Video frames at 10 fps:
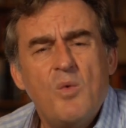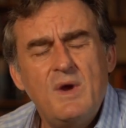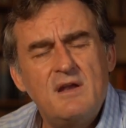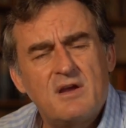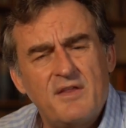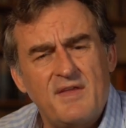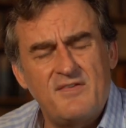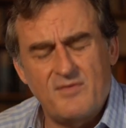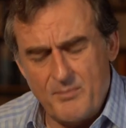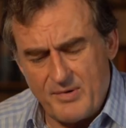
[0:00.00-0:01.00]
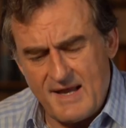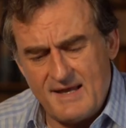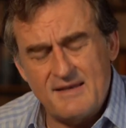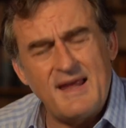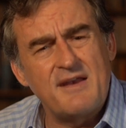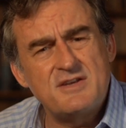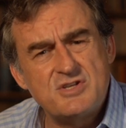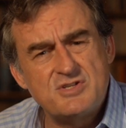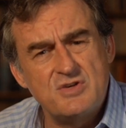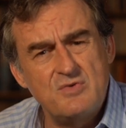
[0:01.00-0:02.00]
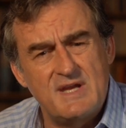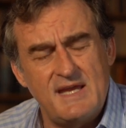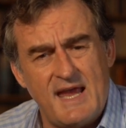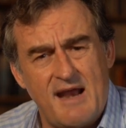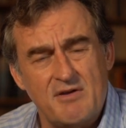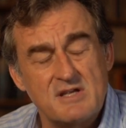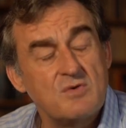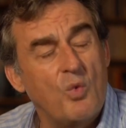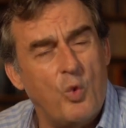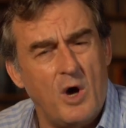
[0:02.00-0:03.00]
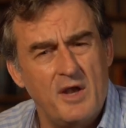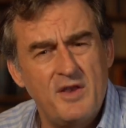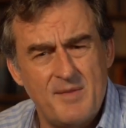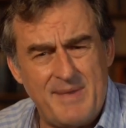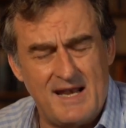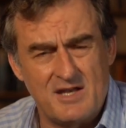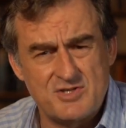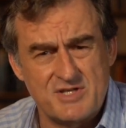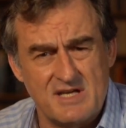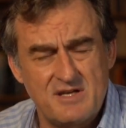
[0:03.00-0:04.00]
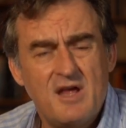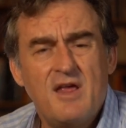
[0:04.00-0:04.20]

We look at this and break it down into two key areas. One, the balance sheet.